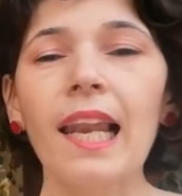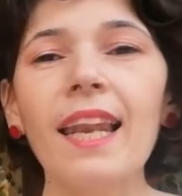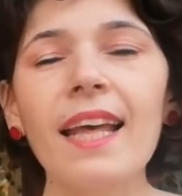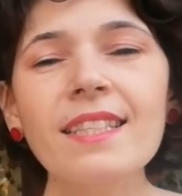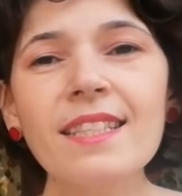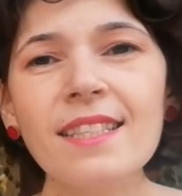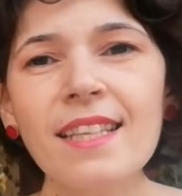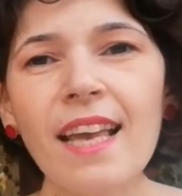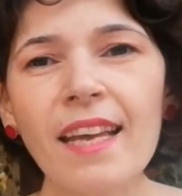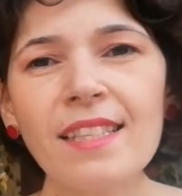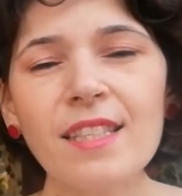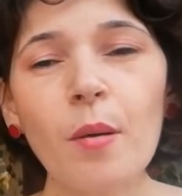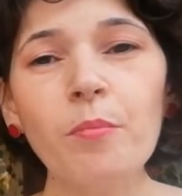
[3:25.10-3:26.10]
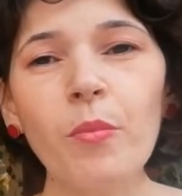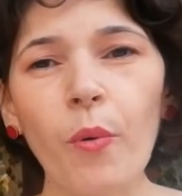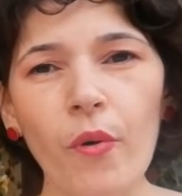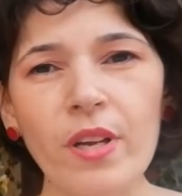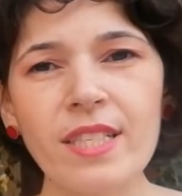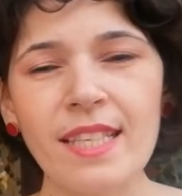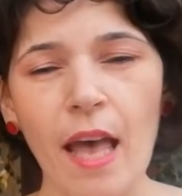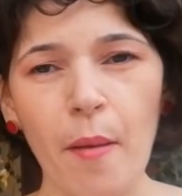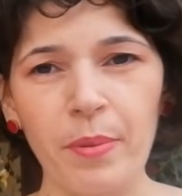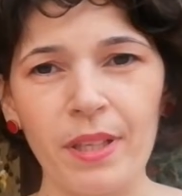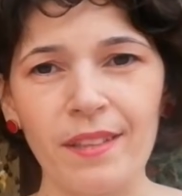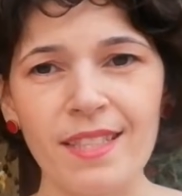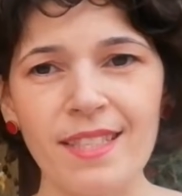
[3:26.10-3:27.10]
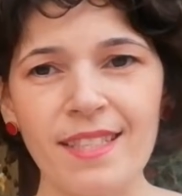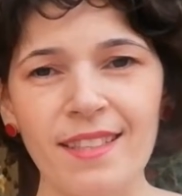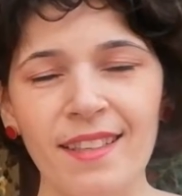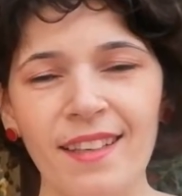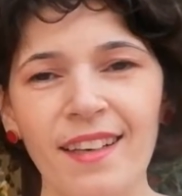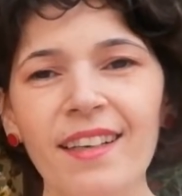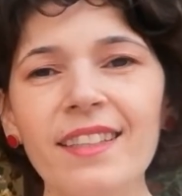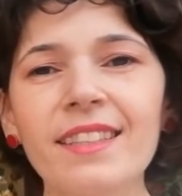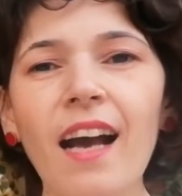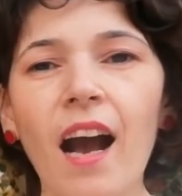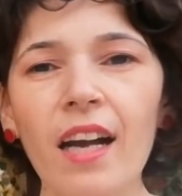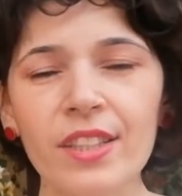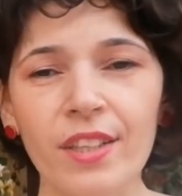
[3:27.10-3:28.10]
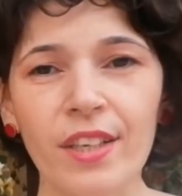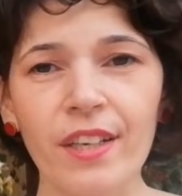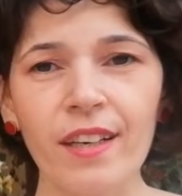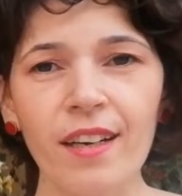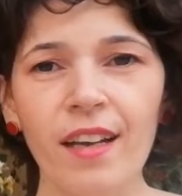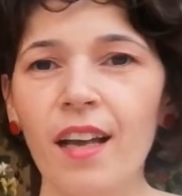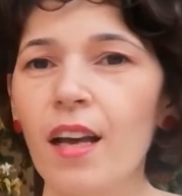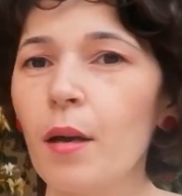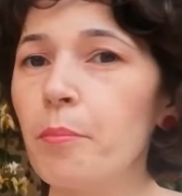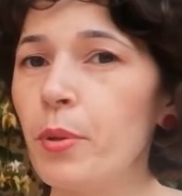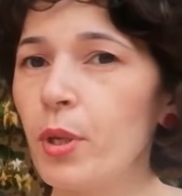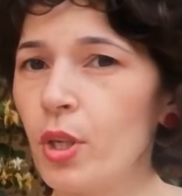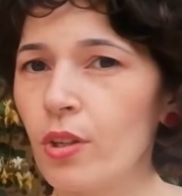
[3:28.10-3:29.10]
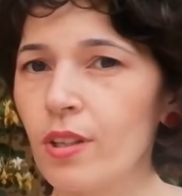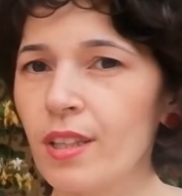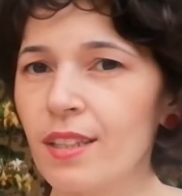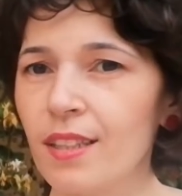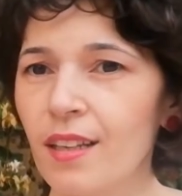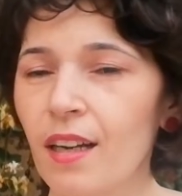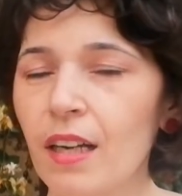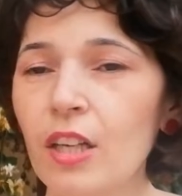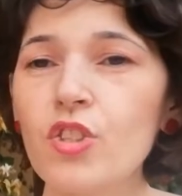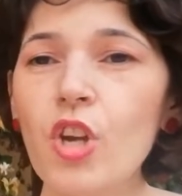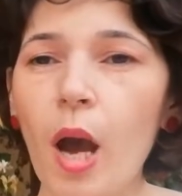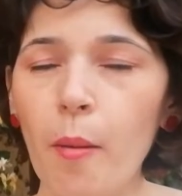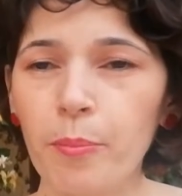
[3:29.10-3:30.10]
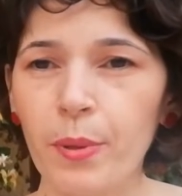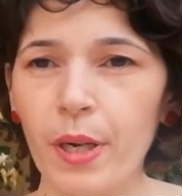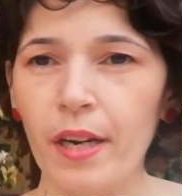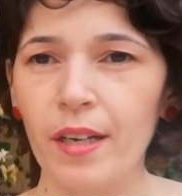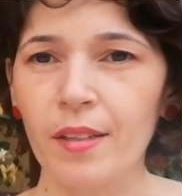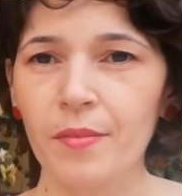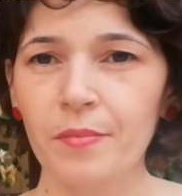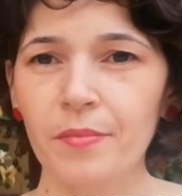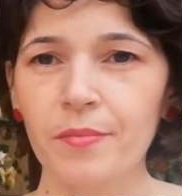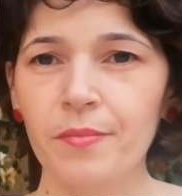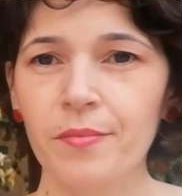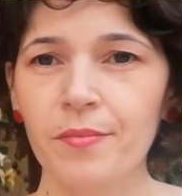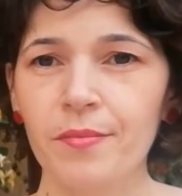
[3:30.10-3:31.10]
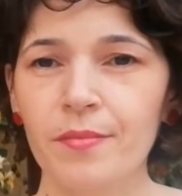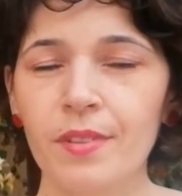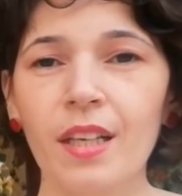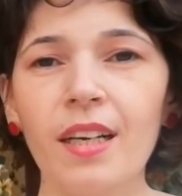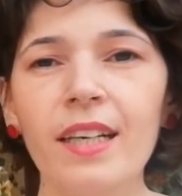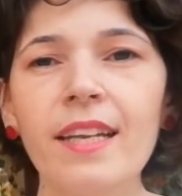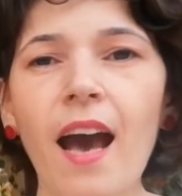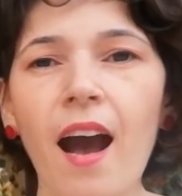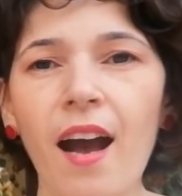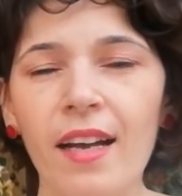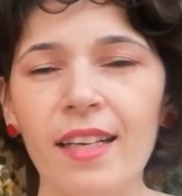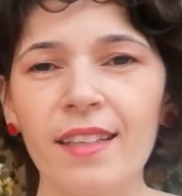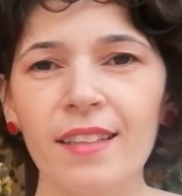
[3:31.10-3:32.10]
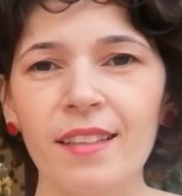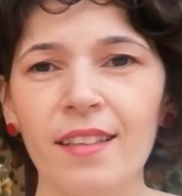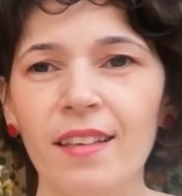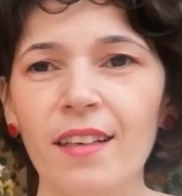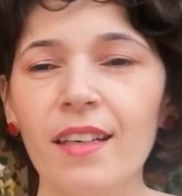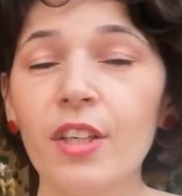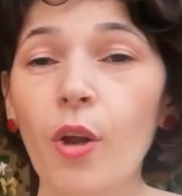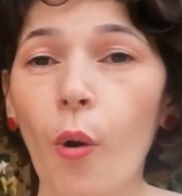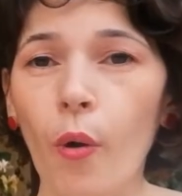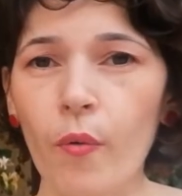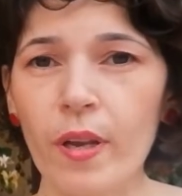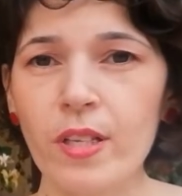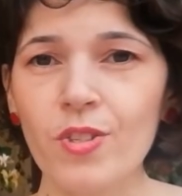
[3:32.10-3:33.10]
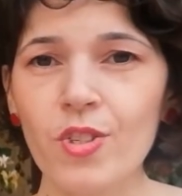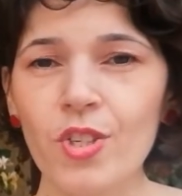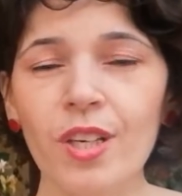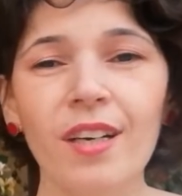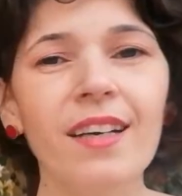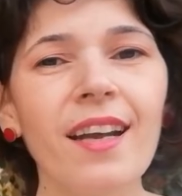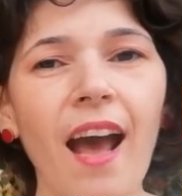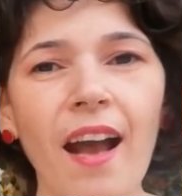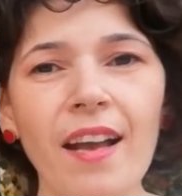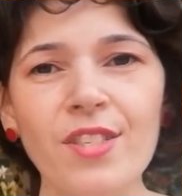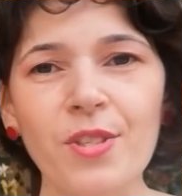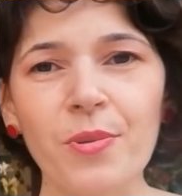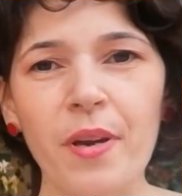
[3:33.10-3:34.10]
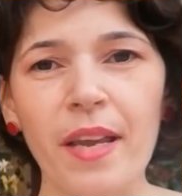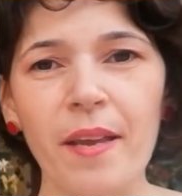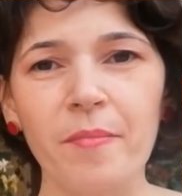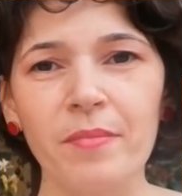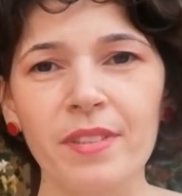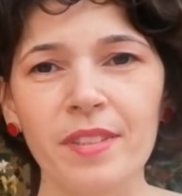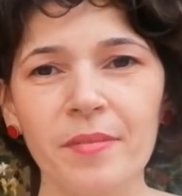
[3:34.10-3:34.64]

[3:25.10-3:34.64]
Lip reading: Let's take some more examples. A doctor, a book, a jumper. An eye, an orange, an ice cream.